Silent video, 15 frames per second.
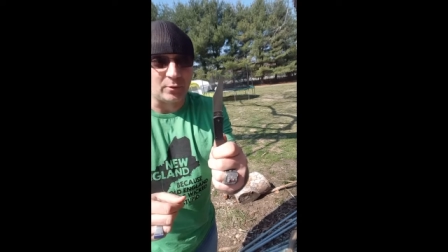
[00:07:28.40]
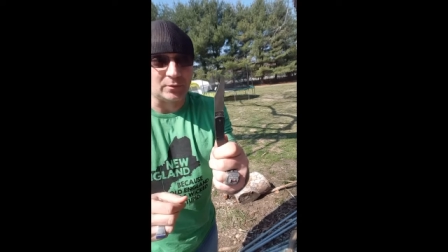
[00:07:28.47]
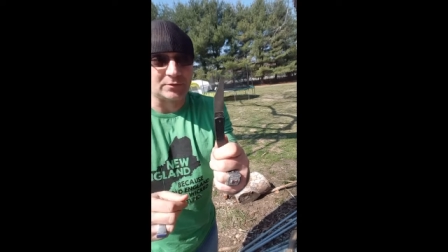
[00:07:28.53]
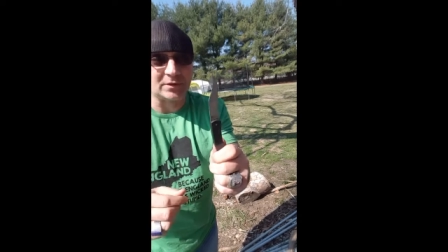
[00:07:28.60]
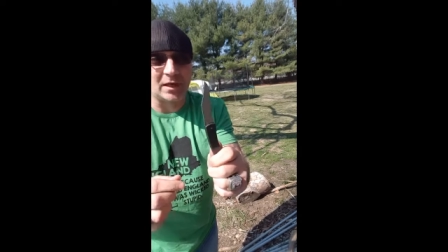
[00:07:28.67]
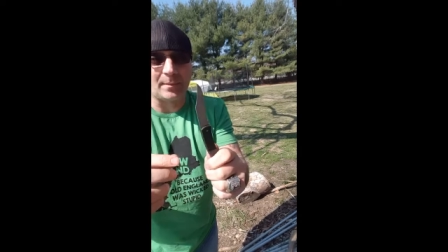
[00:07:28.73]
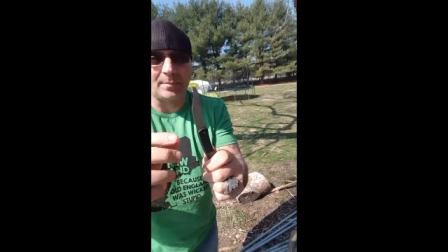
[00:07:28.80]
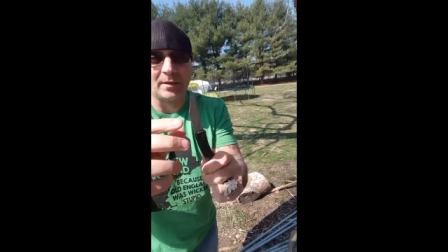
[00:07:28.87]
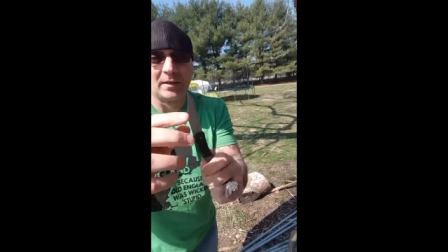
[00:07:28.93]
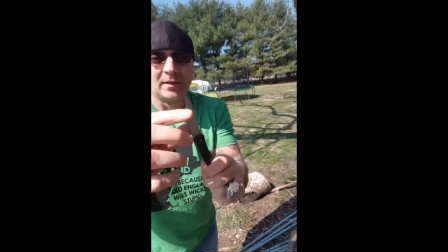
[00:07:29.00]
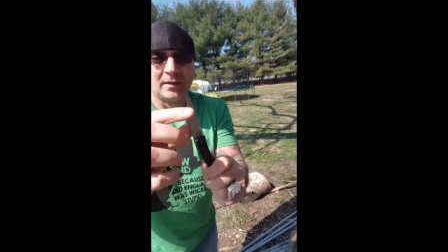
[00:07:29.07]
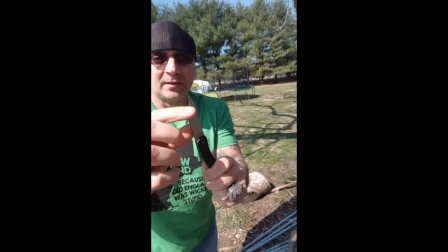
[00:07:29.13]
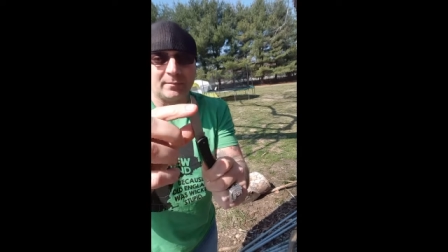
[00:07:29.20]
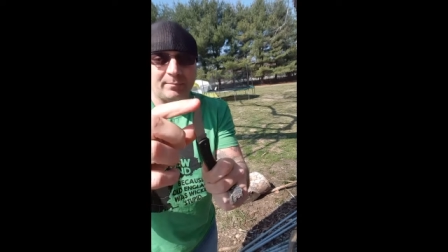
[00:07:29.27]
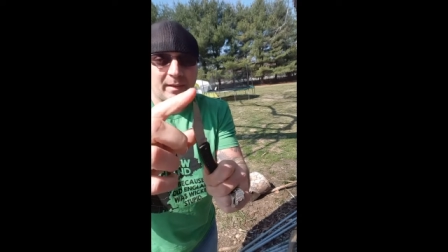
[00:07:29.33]
holds up,
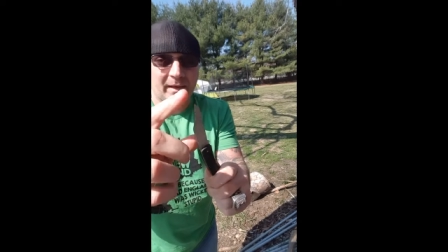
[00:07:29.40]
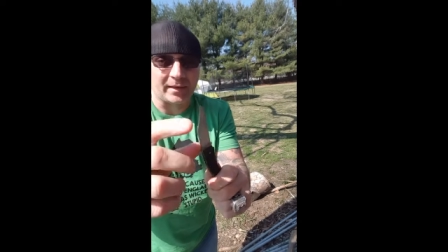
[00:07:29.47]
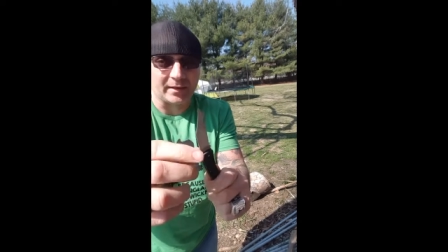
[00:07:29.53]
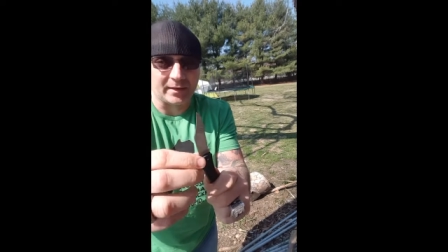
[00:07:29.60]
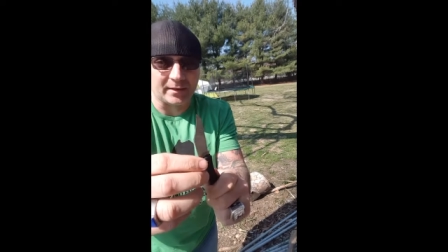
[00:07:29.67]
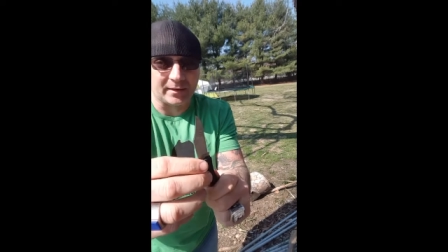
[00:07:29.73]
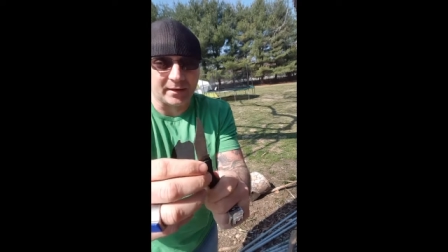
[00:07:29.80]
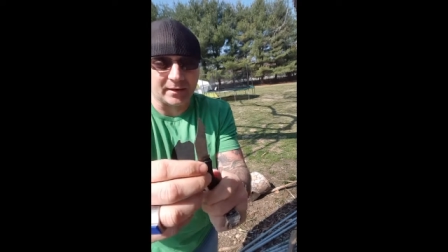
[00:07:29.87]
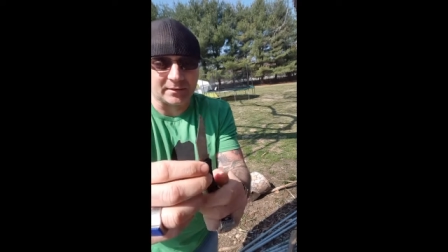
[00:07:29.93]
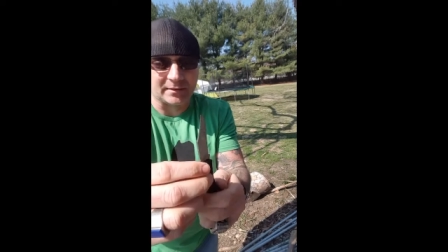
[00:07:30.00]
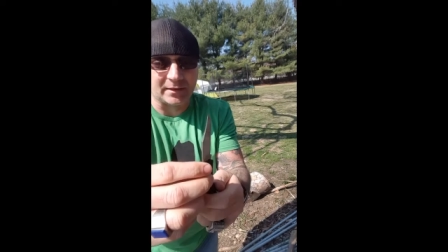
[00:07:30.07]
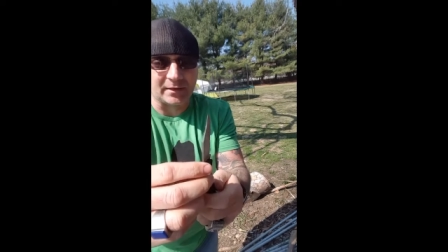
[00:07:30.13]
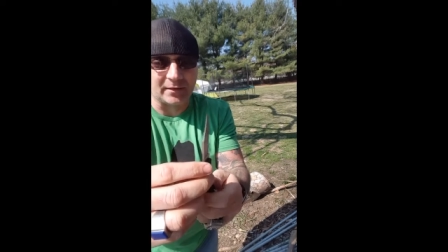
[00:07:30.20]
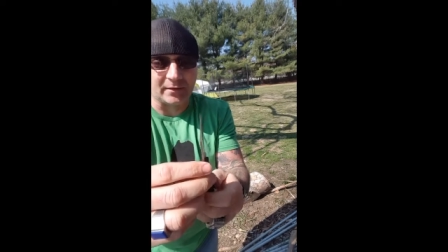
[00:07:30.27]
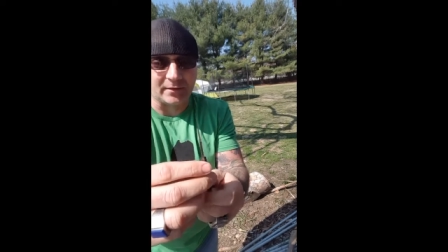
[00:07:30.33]
banging it
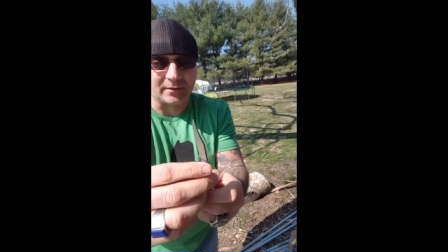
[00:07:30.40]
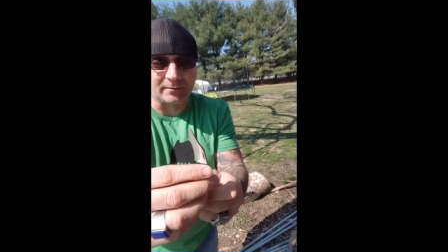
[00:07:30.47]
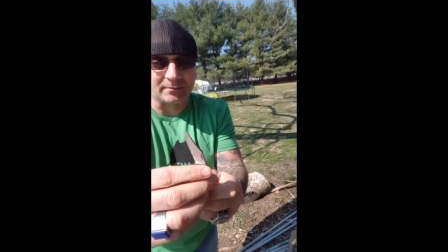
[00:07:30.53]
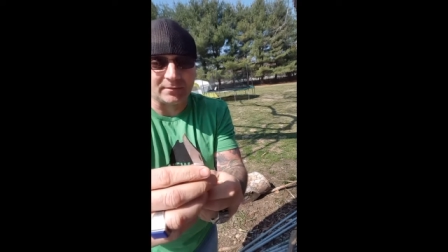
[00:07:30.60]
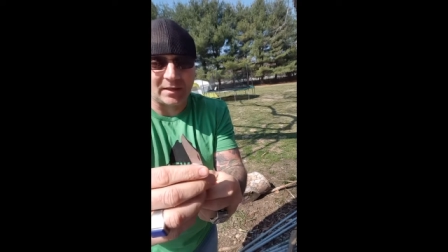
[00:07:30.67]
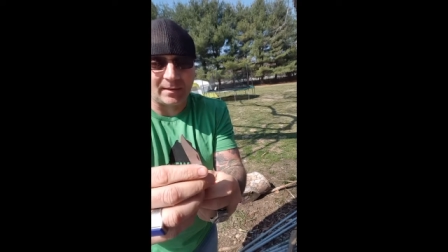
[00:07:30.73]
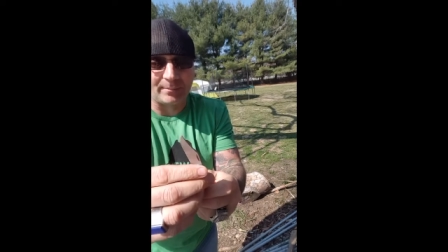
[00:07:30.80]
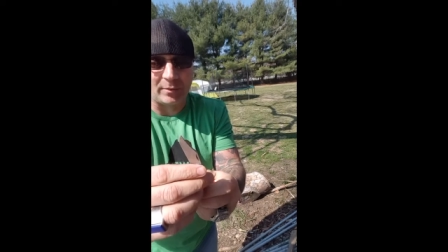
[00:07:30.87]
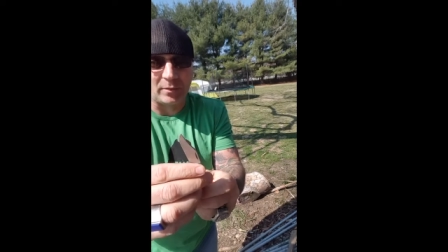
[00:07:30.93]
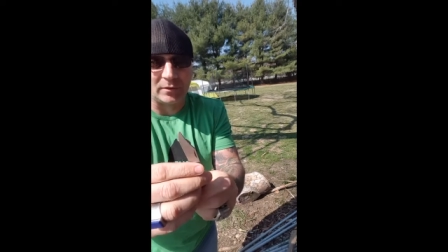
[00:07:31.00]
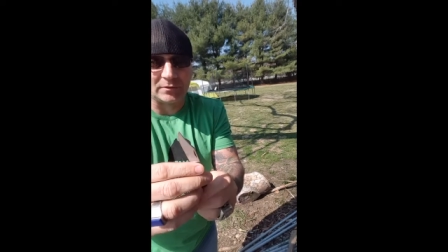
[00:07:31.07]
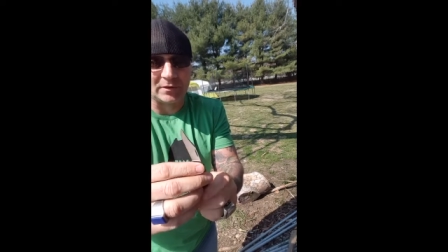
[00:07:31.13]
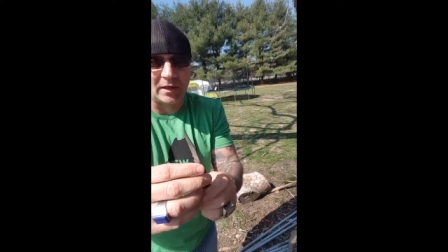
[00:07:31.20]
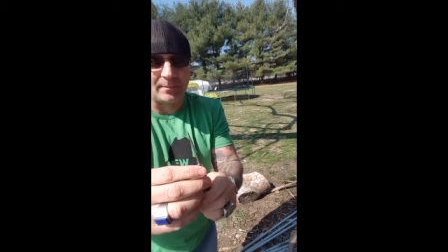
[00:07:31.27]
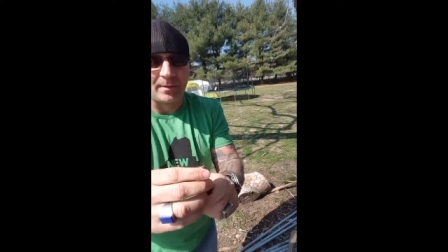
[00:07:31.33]
against there. The tip
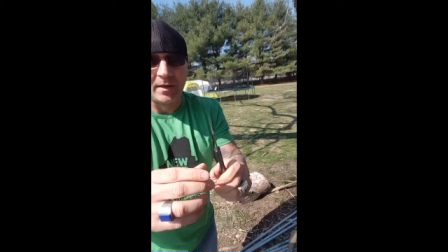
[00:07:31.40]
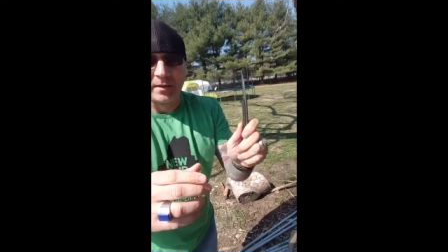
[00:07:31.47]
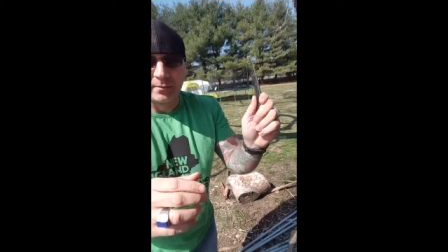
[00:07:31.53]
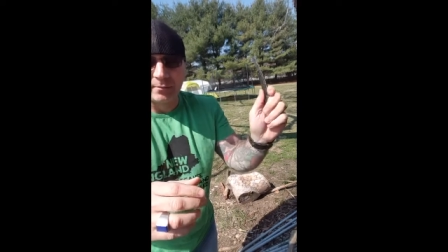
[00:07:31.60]
holds up.